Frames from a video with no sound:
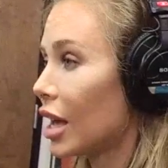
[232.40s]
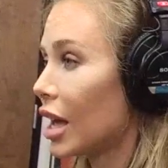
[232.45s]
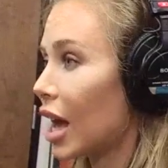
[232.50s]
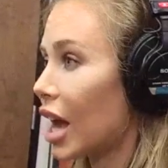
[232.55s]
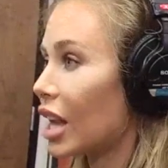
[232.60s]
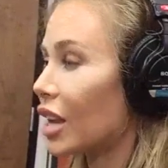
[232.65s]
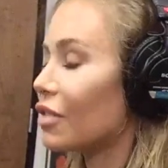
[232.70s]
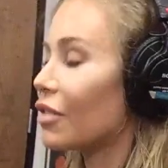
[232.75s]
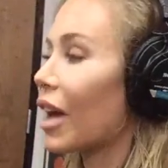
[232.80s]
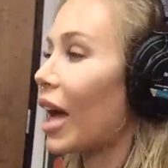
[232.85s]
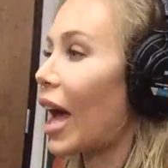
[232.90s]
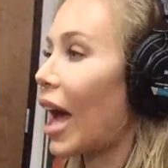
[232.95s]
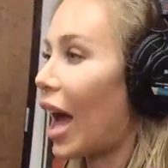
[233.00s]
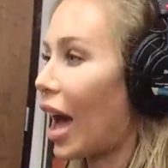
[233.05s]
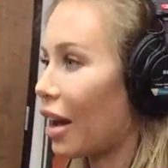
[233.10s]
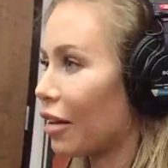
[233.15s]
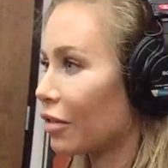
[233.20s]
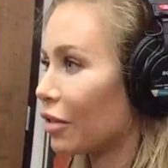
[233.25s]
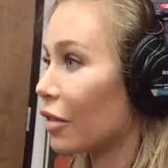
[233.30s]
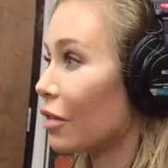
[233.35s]
and if
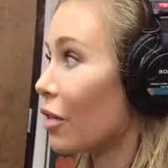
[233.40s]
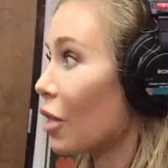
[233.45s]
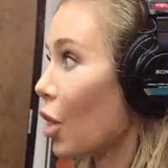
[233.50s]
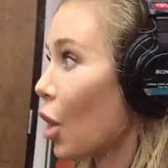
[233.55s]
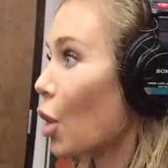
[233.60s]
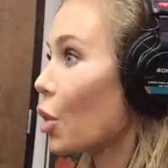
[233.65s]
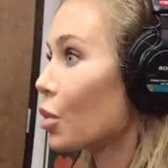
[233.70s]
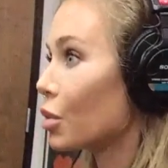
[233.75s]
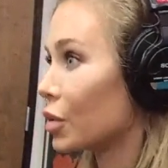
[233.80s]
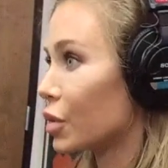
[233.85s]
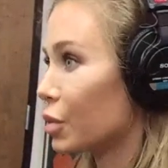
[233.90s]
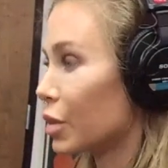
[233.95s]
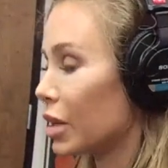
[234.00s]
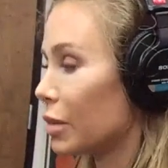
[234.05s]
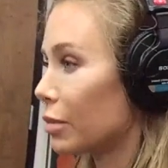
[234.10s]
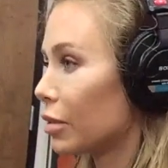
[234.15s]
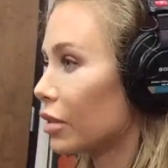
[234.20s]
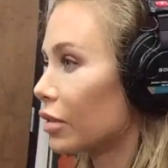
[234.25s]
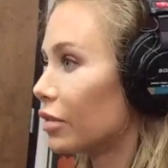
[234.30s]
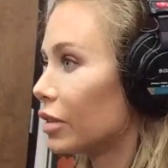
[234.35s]
half of those
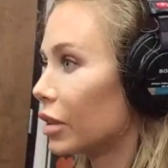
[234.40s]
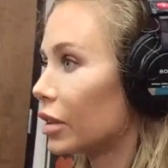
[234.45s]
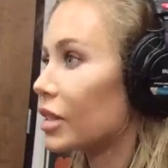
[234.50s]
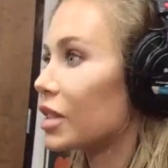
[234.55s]
people feel